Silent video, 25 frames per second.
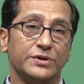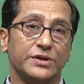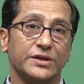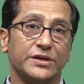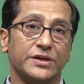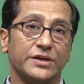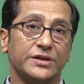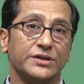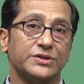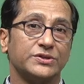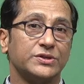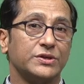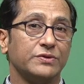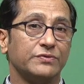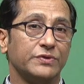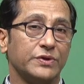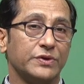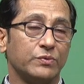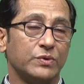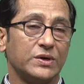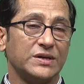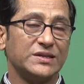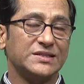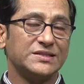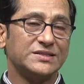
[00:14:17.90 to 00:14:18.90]
lubrication,
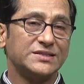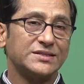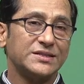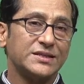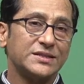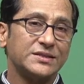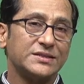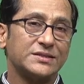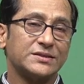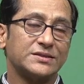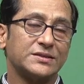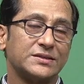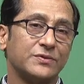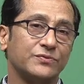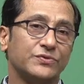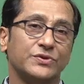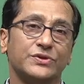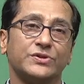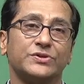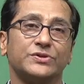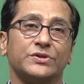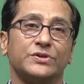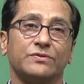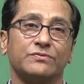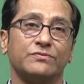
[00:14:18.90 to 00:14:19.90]
we want just
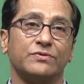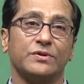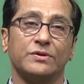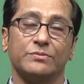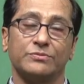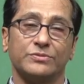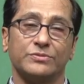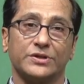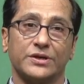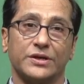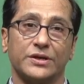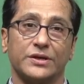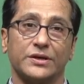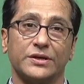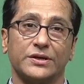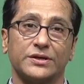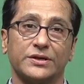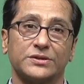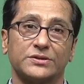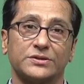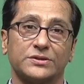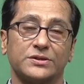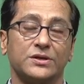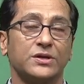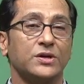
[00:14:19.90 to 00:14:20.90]
sufficient film
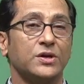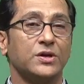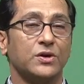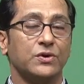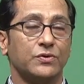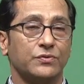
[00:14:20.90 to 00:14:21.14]
thickness